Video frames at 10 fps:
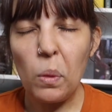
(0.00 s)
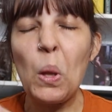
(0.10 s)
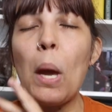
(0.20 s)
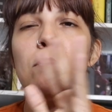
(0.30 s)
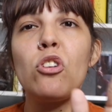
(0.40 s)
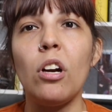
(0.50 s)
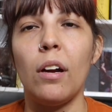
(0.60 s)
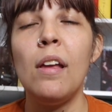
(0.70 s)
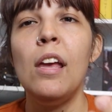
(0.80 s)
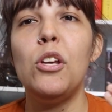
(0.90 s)
I'm
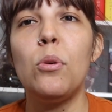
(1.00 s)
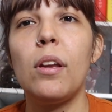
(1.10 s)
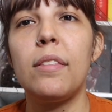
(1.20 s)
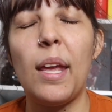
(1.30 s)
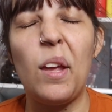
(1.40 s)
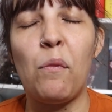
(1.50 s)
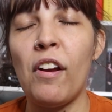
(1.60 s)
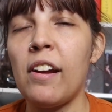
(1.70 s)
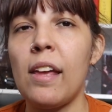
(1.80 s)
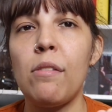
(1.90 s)
sure you can think
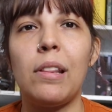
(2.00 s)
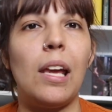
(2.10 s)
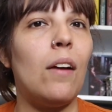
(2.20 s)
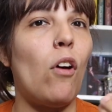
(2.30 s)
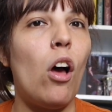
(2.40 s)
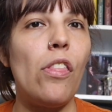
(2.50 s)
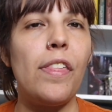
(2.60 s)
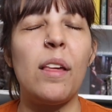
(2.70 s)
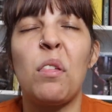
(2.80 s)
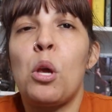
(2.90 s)
very easily of all the
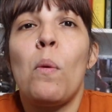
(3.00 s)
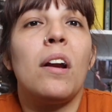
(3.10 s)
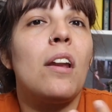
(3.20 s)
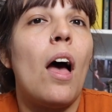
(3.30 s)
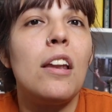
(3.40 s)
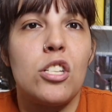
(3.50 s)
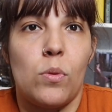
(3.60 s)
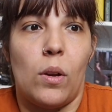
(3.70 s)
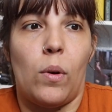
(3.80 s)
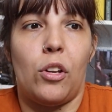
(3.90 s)
things that you are not
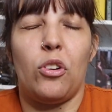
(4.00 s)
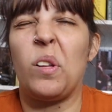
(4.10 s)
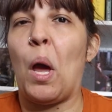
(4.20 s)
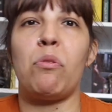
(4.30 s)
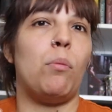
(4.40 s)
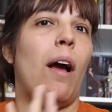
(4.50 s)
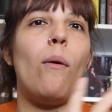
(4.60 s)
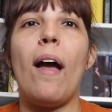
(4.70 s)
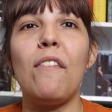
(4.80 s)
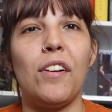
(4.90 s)
doing well in your classroom.
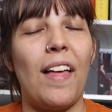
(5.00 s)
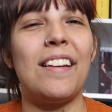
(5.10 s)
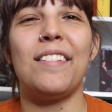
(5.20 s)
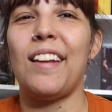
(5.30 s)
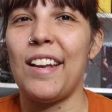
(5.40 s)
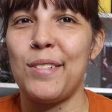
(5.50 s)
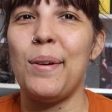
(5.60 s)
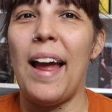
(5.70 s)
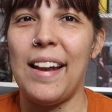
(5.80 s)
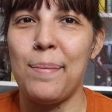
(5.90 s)
However, that does not do
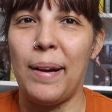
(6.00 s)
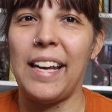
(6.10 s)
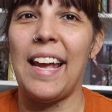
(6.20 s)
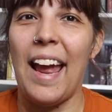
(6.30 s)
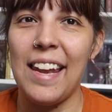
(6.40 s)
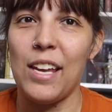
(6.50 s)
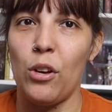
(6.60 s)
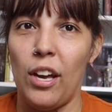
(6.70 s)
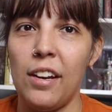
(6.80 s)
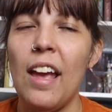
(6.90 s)
anybody any
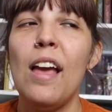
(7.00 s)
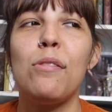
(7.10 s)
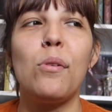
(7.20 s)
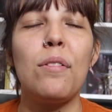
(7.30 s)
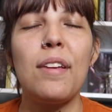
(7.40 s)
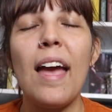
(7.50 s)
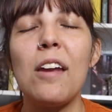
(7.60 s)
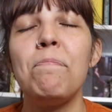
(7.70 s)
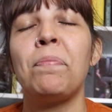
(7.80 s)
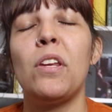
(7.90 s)
good. So instead,
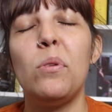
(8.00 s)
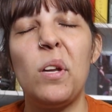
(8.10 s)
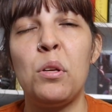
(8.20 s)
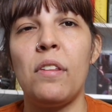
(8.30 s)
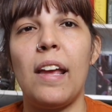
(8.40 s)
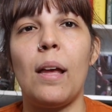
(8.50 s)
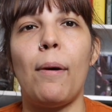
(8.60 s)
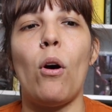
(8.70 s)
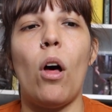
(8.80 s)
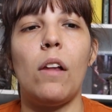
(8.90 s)
you need to think
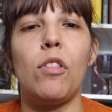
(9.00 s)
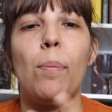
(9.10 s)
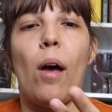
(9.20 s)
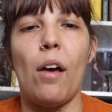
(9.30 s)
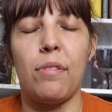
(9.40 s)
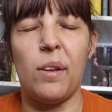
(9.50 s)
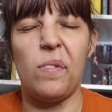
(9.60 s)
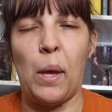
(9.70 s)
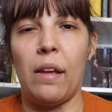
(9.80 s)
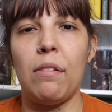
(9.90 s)
about all of the positive things.